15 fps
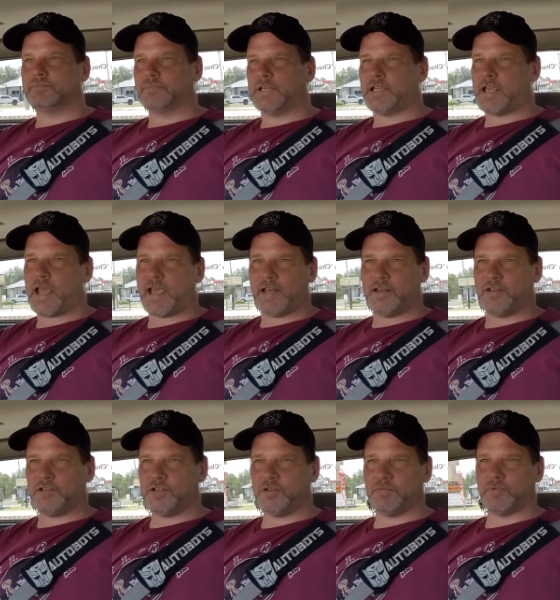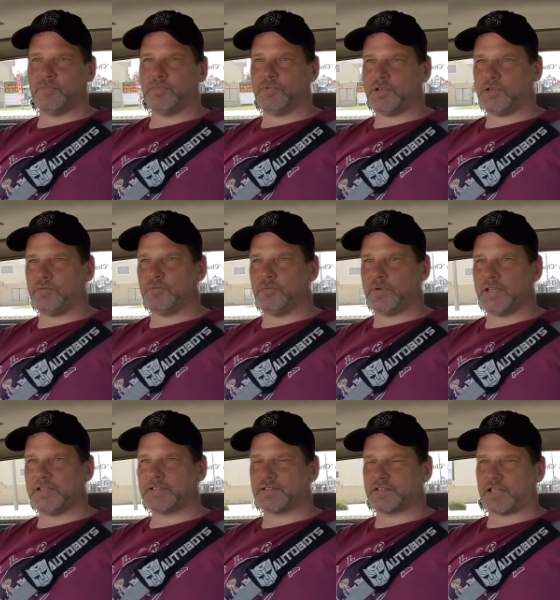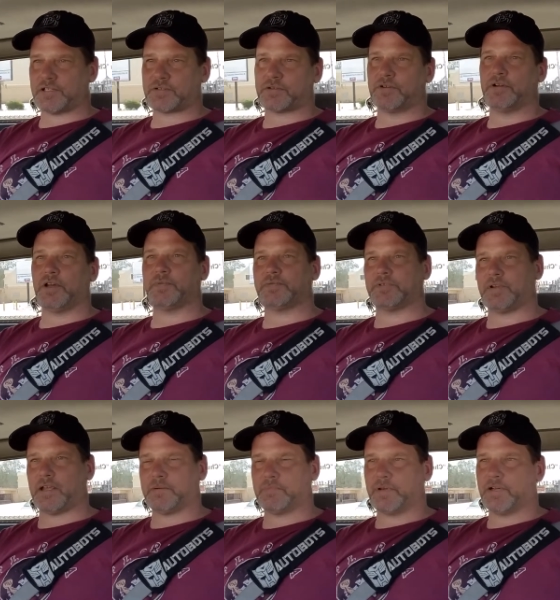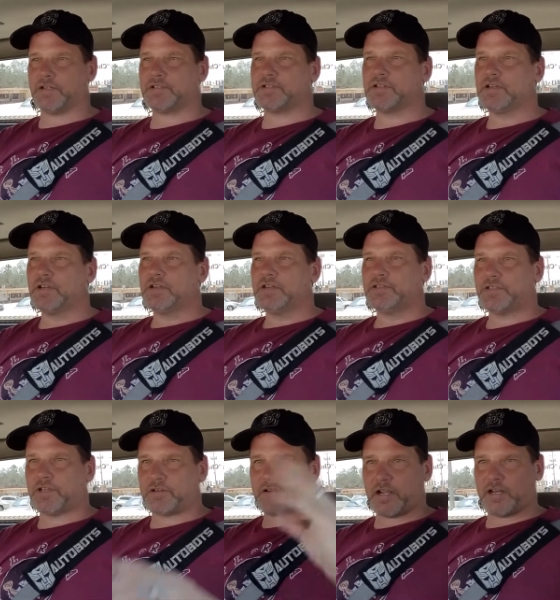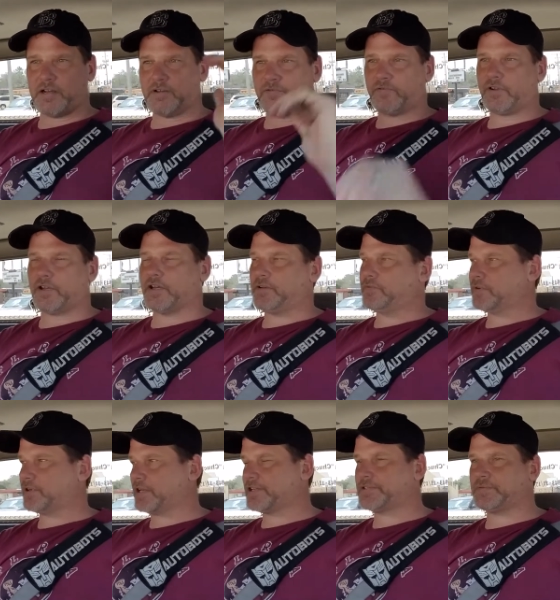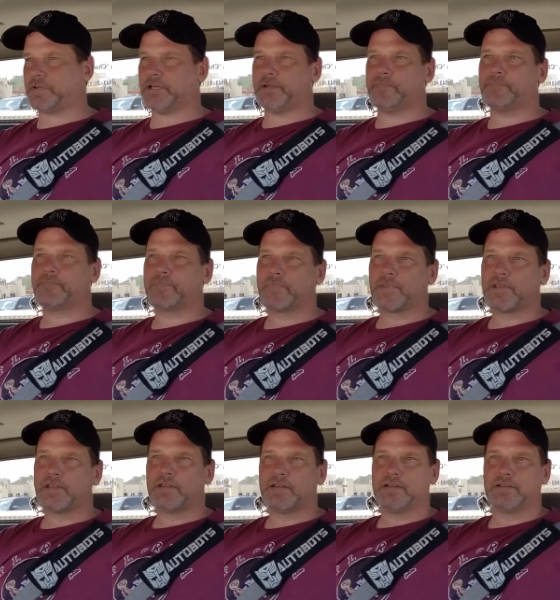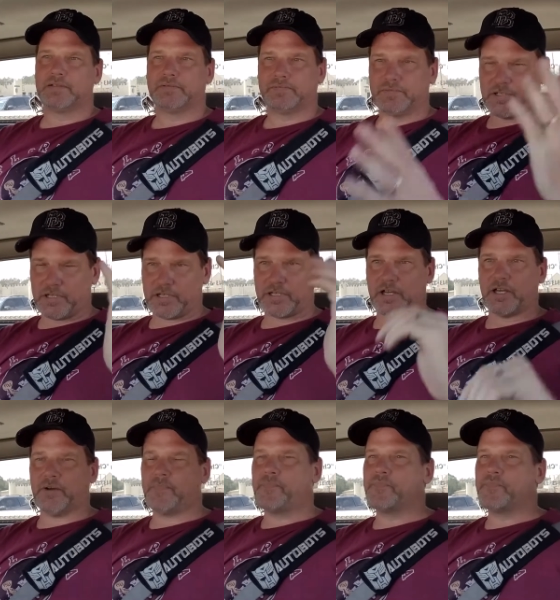he hated human beings because they screwed up so damn much. So he created a flood. Well, guess what? There you go.